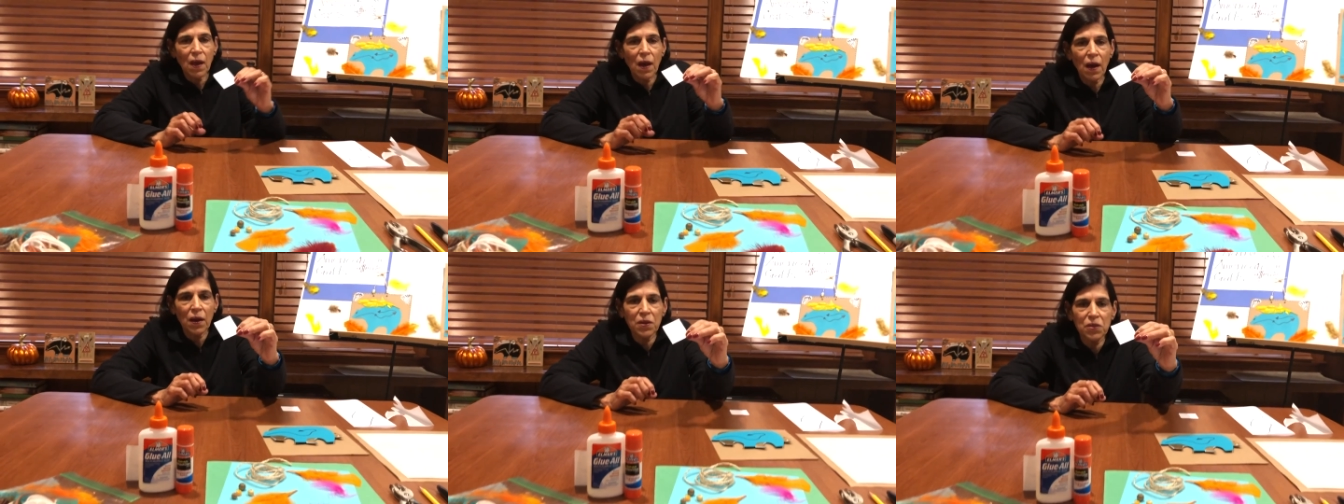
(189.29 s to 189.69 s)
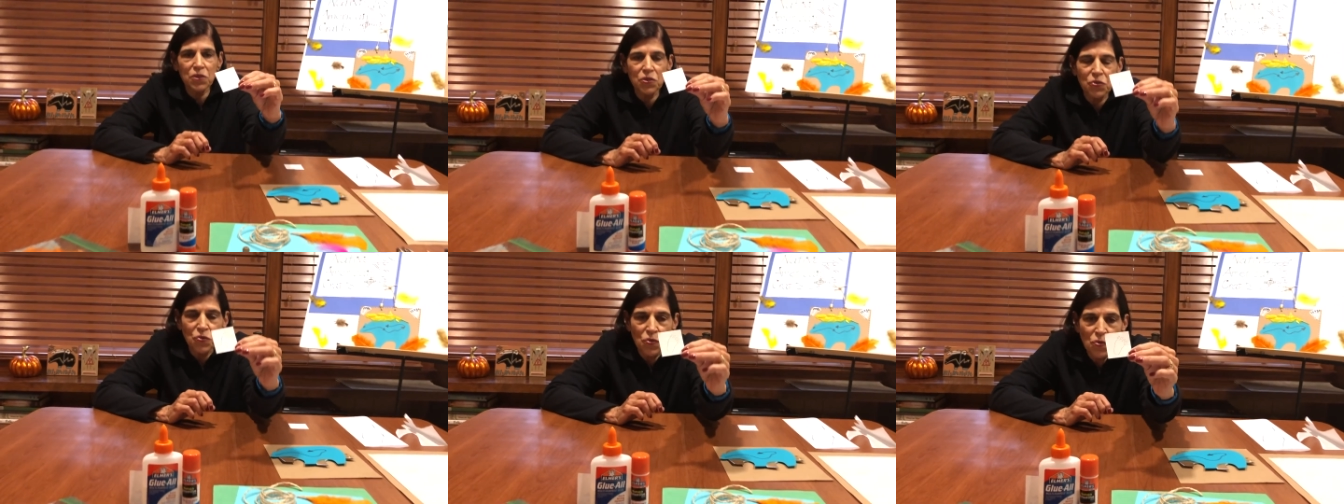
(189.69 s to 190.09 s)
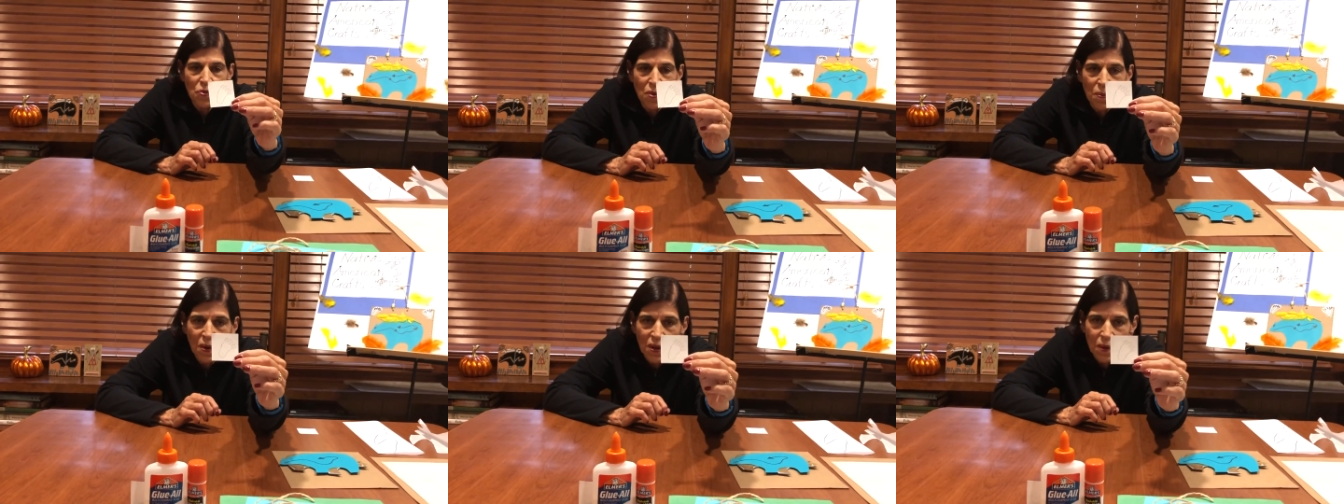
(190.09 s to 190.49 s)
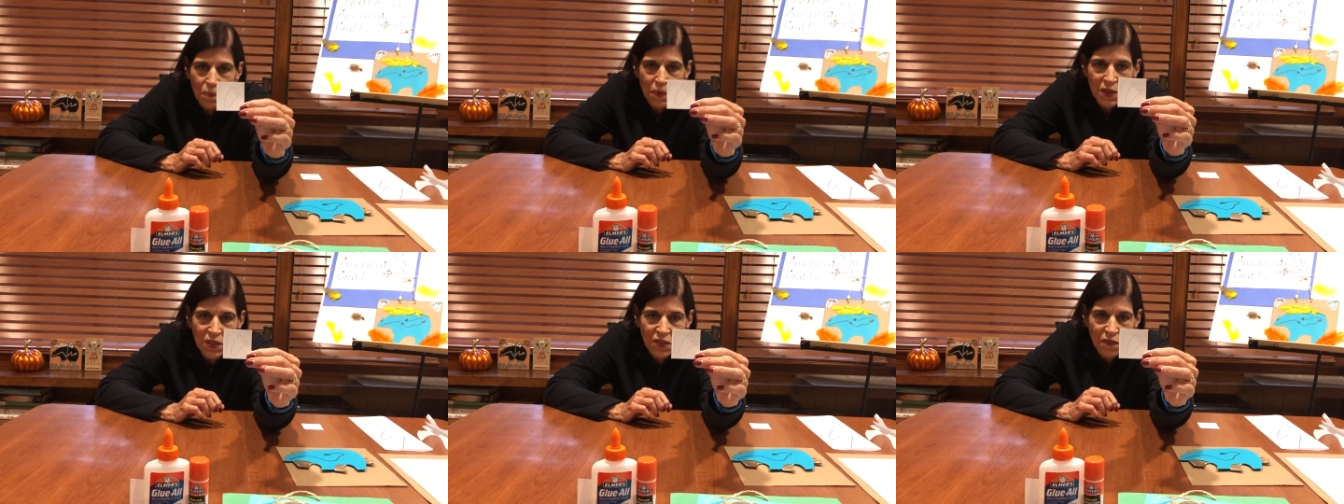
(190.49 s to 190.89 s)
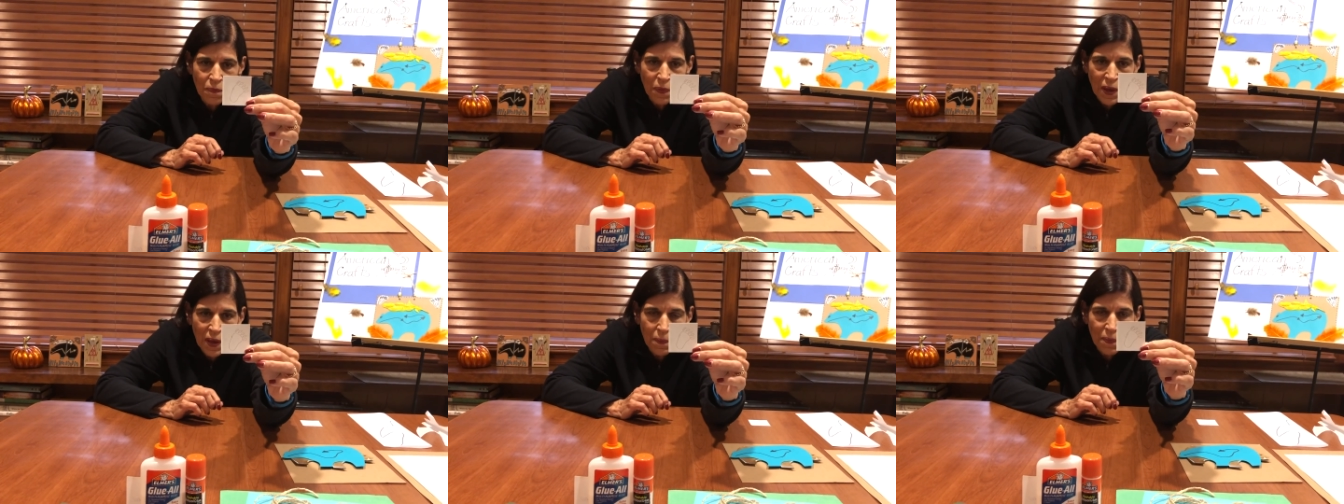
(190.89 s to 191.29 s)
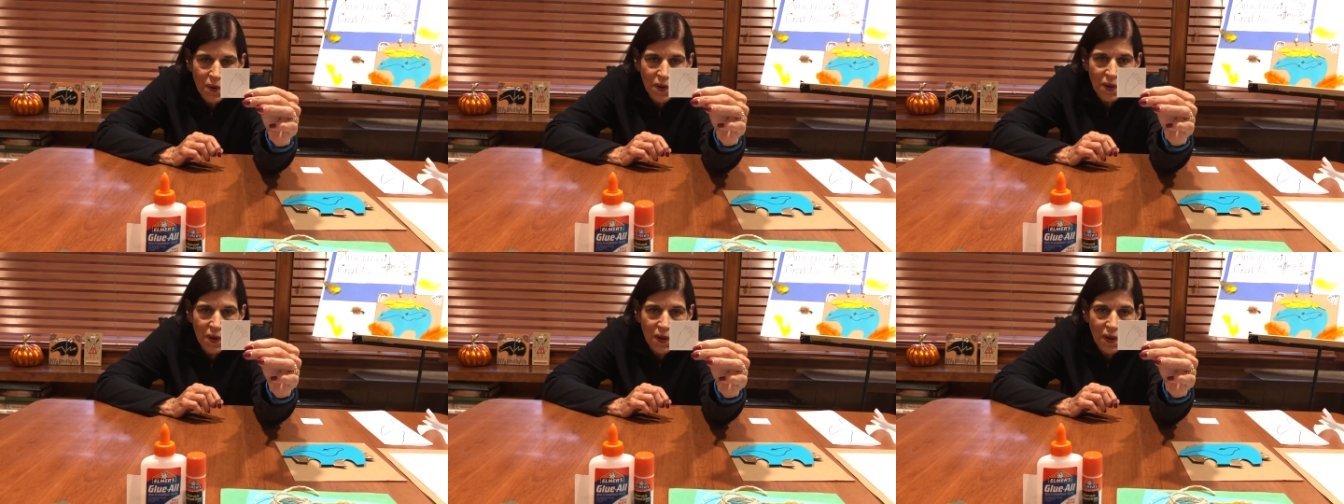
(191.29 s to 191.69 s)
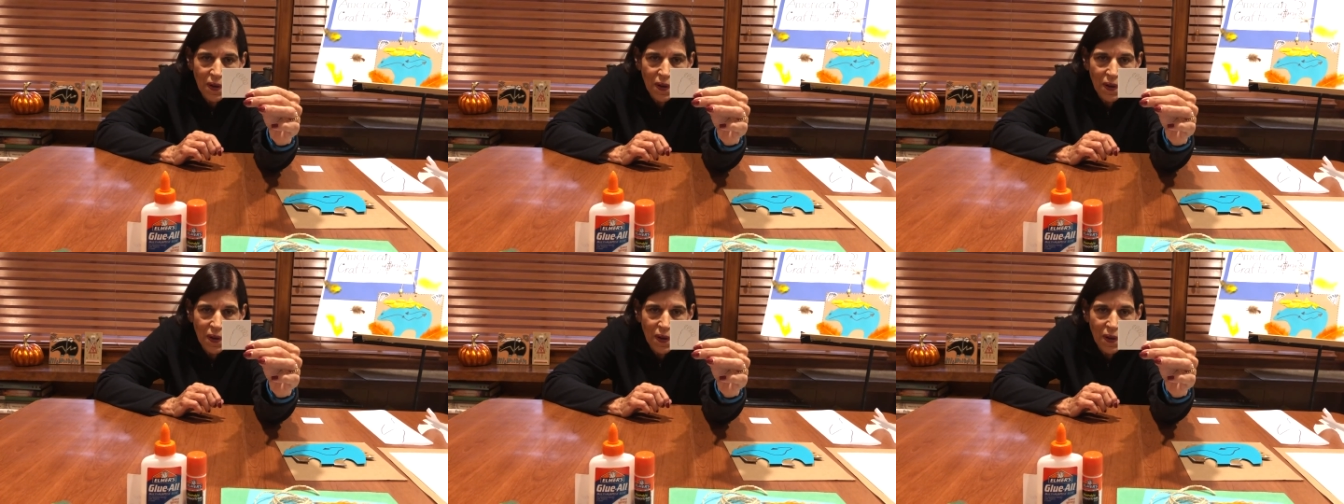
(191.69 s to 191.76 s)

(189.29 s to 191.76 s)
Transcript: I just drew them on a piece of paper